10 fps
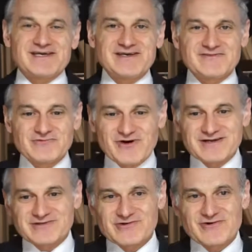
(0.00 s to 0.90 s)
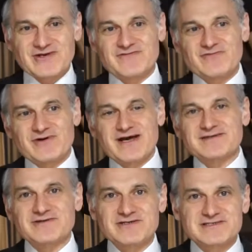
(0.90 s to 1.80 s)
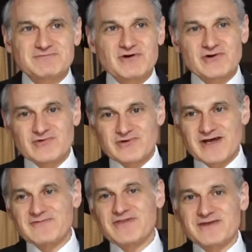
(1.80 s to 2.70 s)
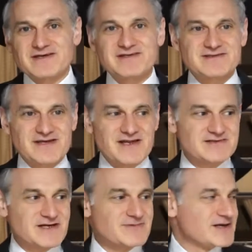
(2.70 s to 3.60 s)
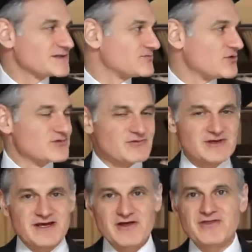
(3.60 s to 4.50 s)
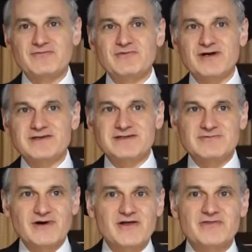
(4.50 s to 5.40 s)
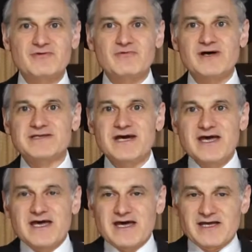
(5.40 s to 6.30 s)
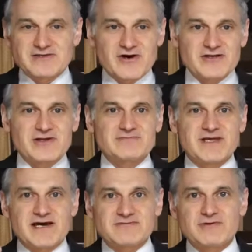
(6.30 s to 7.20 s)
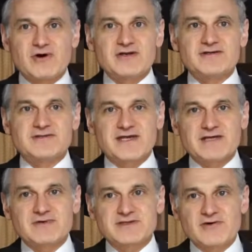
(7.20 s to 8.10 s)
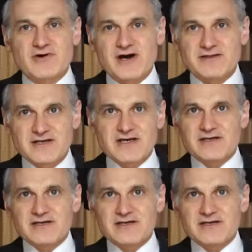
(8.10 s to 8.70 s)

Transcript: If you want to talk, if you want to ask the Kadosh Baruch Hu with everything that Hashem asks for, we want health, we want wealth, we want the Chayim Landas, we want to understand what's going on.